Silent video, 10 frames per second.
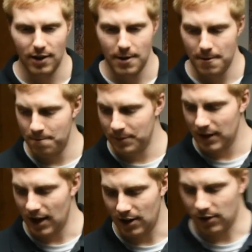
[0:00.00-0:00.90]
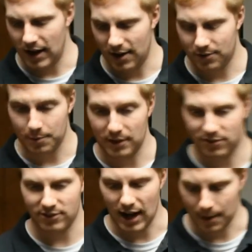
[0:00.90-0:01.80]
What if it's attached to you? And you have to be
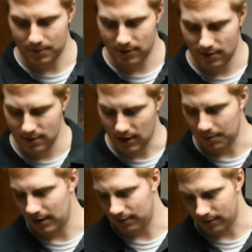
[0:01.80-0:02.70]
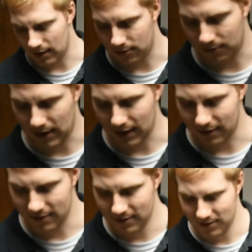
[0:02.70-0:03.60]
stopped. I mean, that's
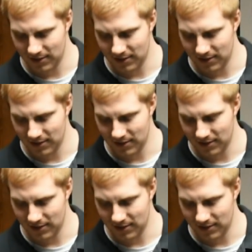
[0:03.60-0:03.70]
fine.